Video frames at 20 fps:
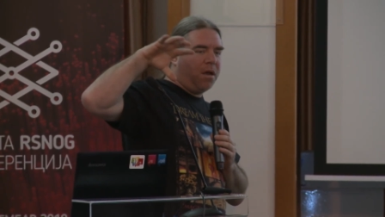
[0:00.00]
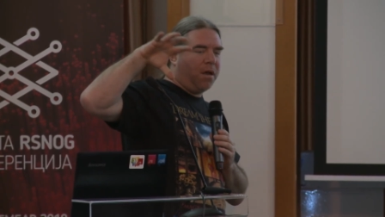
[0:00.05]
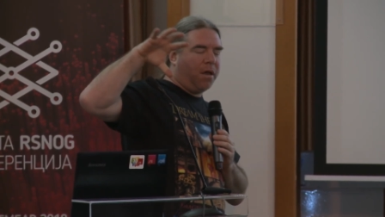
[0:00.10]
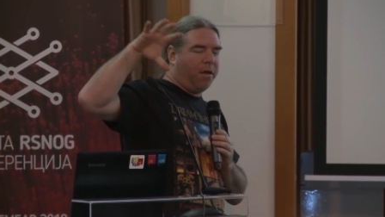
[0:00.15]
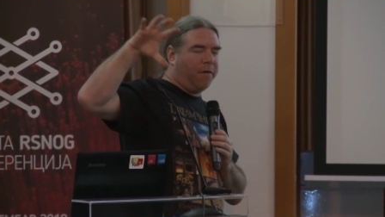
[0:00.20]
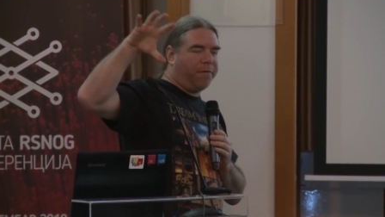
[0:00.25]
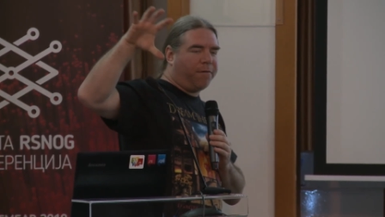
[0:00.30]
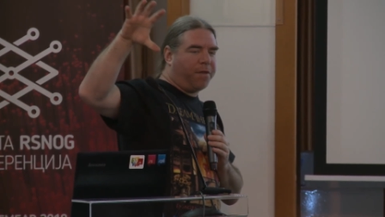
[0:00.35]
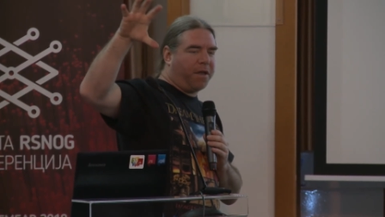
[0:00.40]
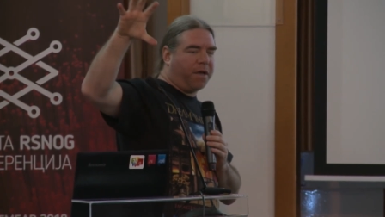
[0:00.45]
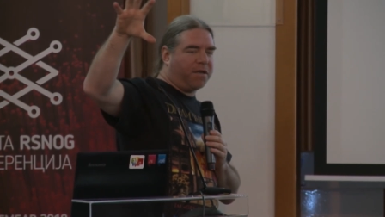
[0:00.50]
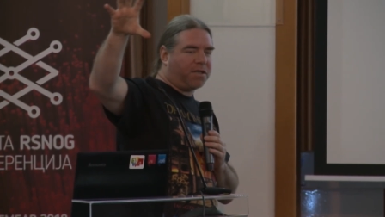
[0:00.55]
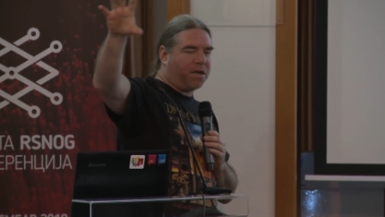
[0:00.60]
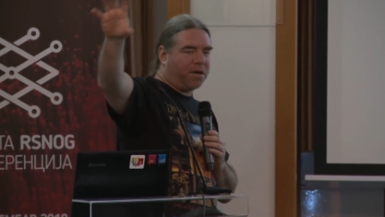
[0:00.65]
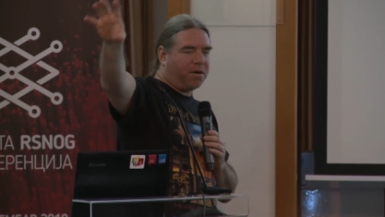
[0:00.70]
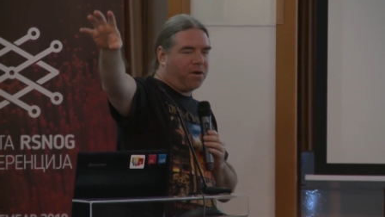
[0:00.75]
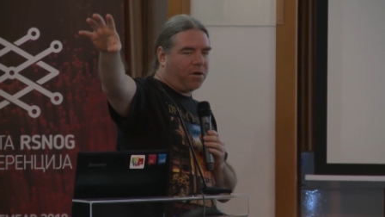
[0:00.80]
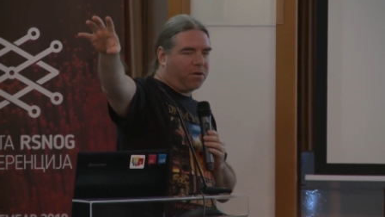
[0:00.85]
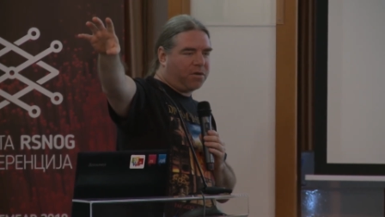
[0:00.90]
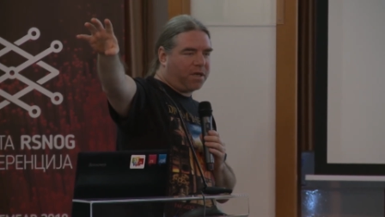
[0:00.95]
if things are
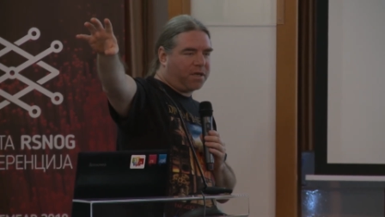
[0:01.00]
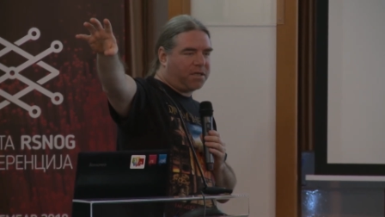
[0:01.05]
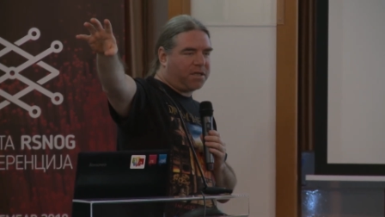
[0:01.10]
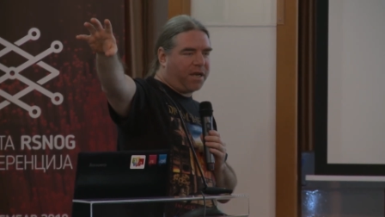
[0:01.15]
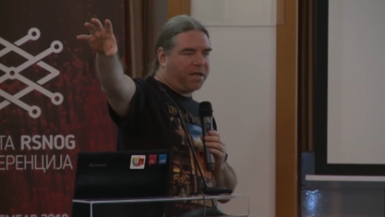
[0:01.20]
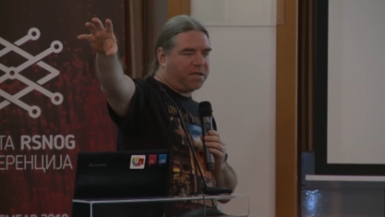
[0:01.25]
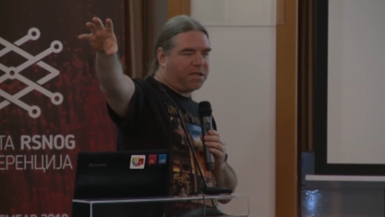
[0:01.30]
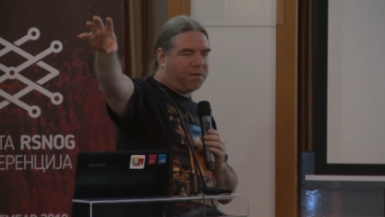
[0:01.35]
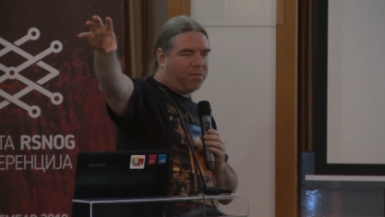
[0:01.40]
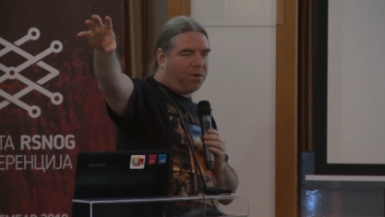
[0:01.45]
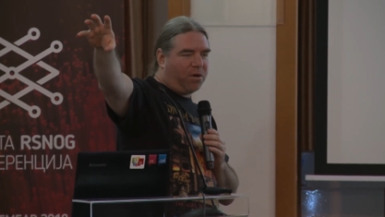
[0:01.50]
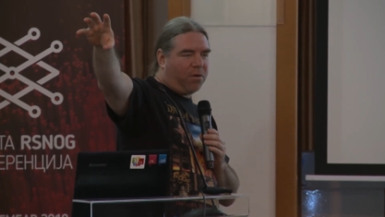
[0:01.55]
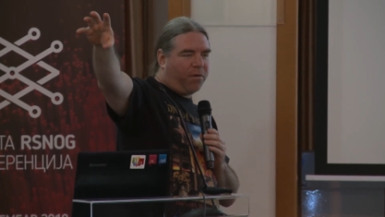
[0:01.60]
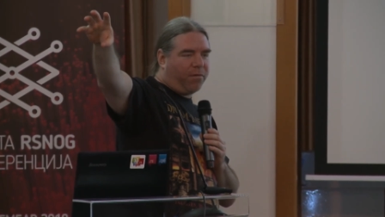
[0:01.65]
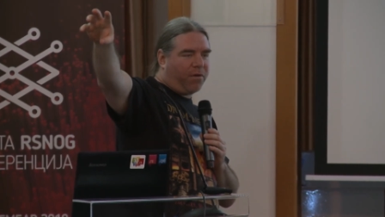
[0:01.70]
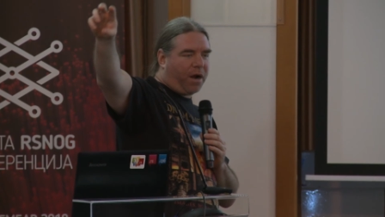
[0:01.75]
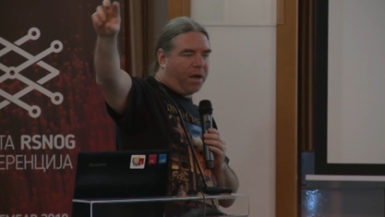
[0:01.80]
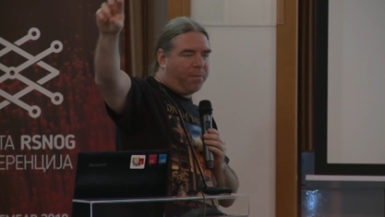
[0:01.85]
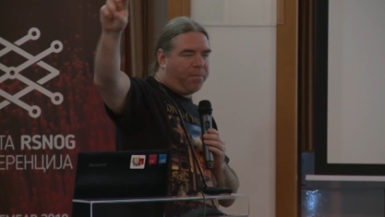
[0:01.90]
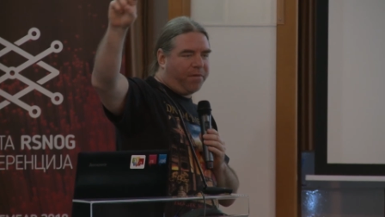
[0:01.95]
not accessible
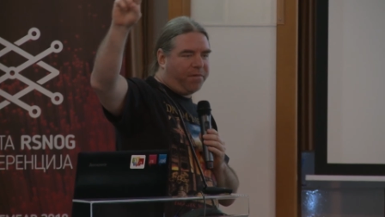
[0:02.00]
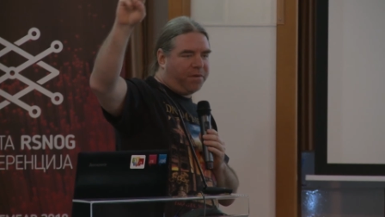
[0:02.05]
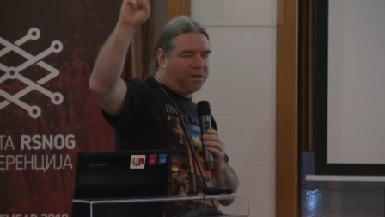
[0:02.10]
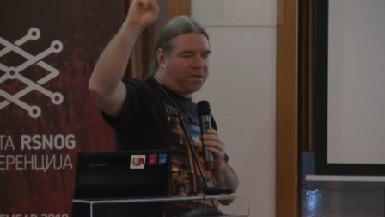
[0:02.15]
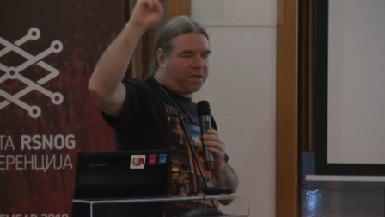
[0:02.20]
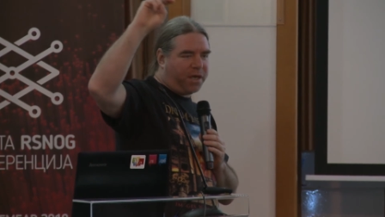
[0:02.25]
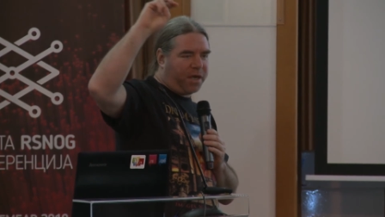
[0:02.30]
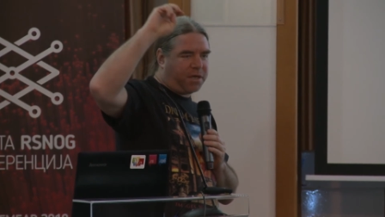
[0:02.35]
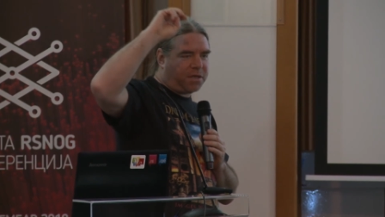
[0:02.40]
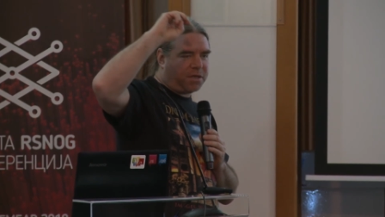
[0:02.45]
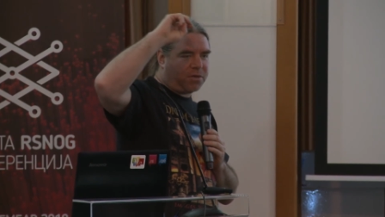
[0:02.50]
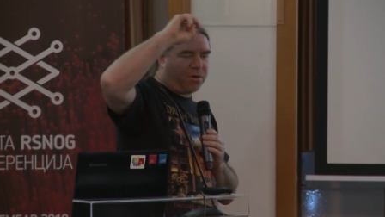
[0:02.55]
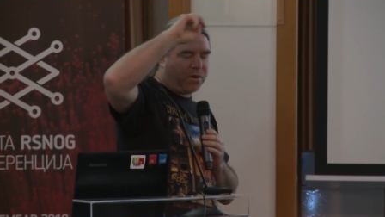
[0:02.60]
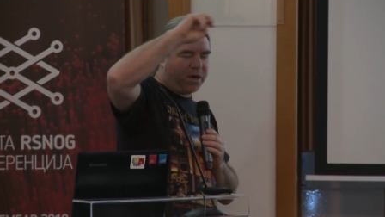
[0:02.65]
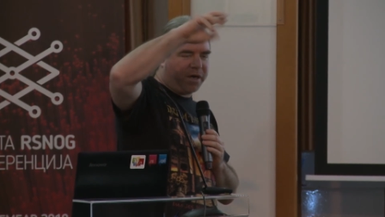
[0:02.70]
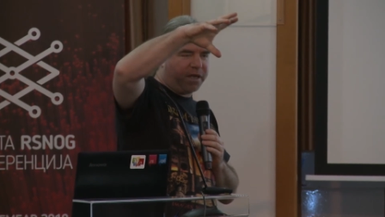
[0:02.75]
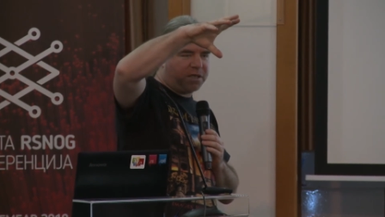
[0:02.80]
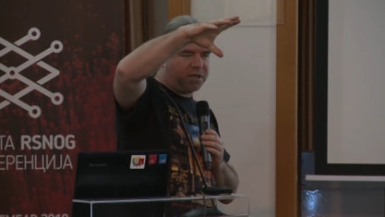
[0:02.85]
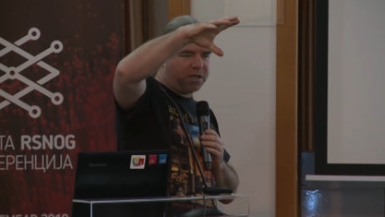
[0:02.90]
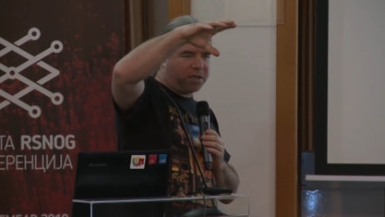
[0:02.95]
over IPv6 or
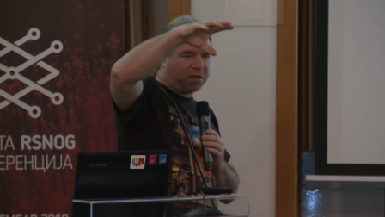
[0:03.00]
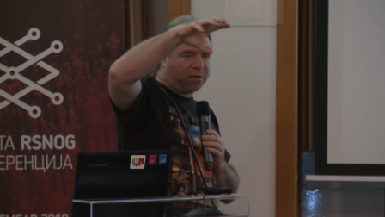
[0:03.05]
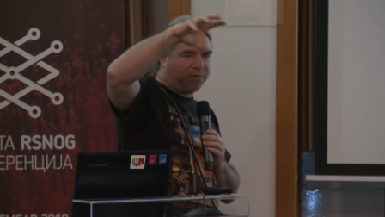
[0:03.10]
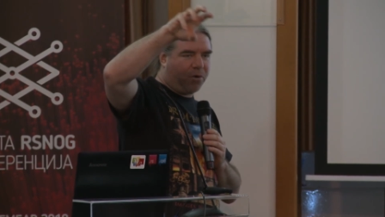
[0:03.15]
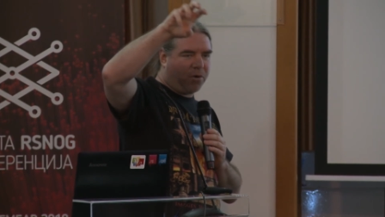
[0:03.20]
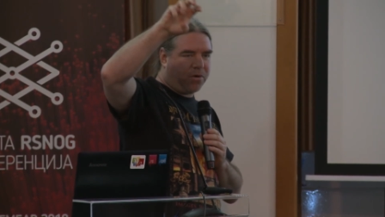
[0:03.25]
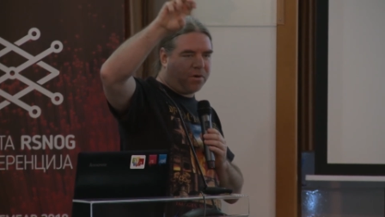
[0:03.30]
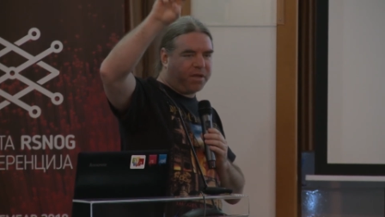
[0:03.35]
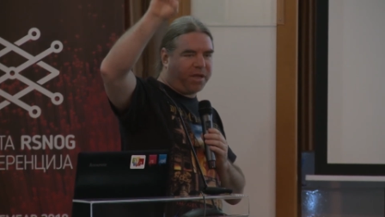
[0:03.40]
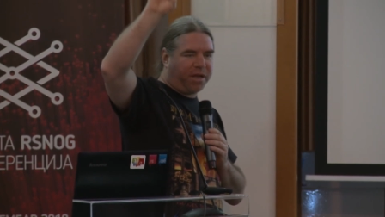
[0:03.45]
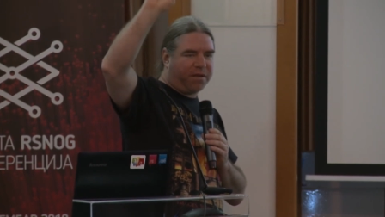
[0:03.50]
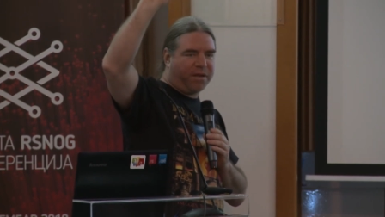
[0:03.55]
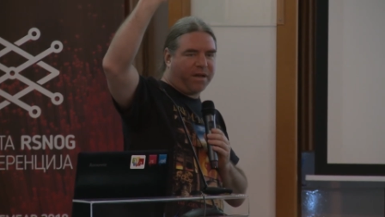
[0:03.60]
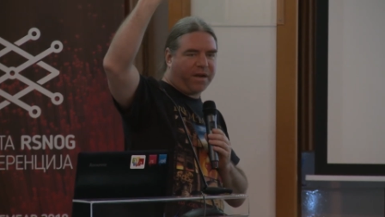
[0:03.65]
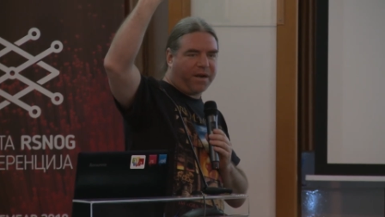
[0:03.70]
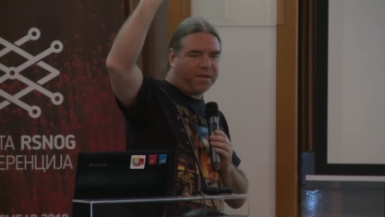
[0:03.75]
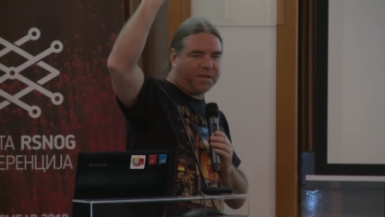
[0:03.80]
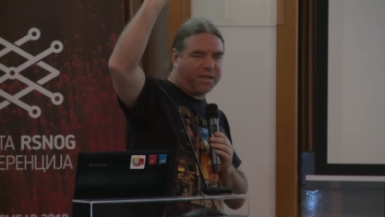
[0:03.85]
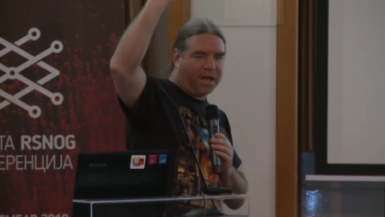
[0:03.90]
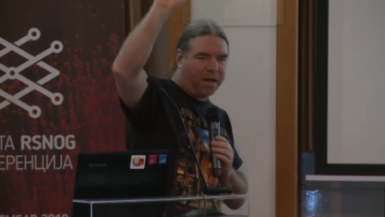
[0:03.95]
Net64, then
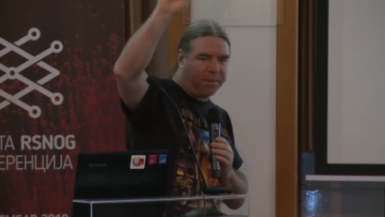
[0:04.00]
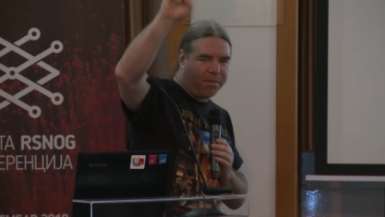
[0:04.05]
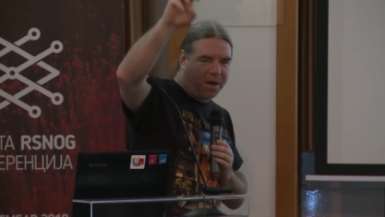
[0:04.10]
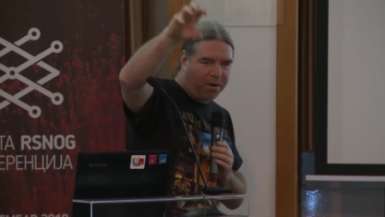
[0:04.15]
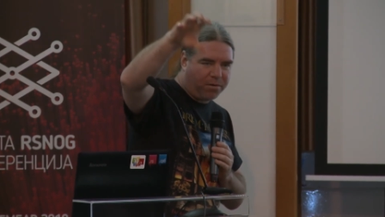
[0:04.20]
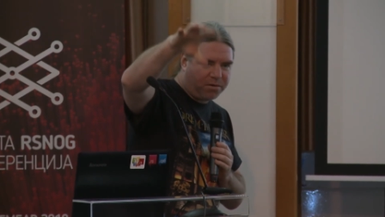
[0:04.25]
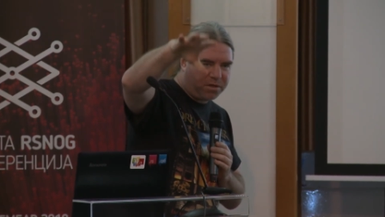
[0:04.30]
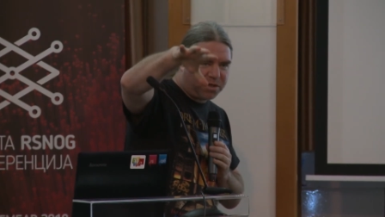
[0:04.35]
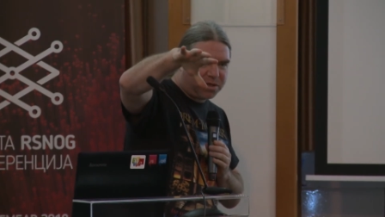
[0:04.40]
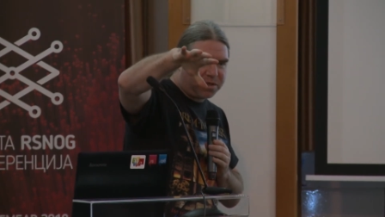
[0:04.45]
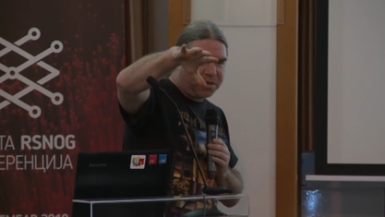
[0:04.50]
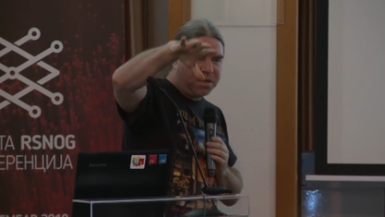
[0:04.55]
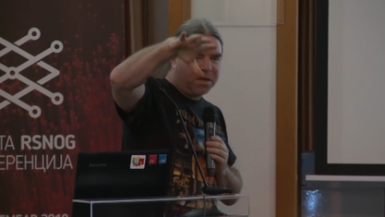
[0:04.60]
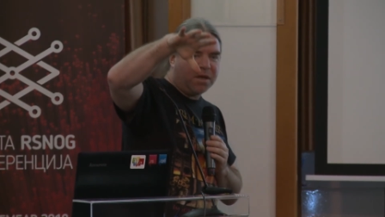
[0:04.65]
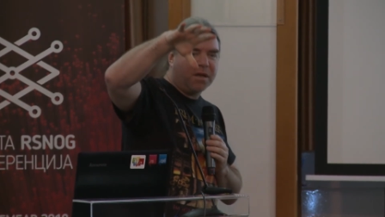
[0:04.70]
there are timeouts